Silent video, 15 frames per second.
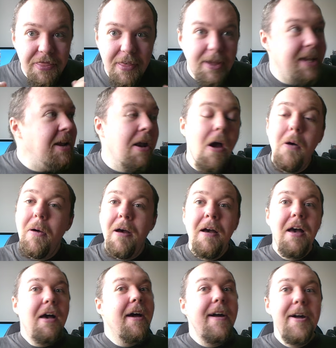
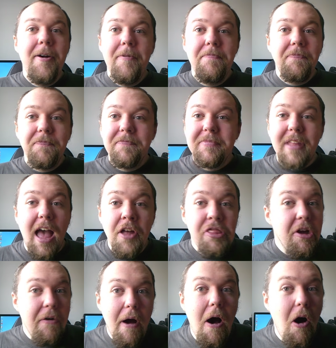And
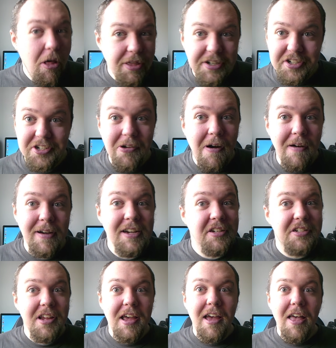there are other
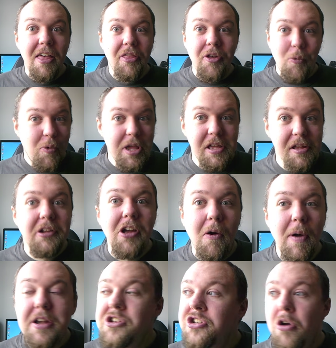stories that we could
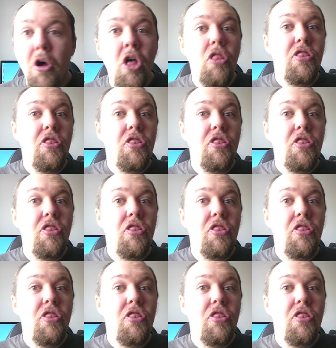go into.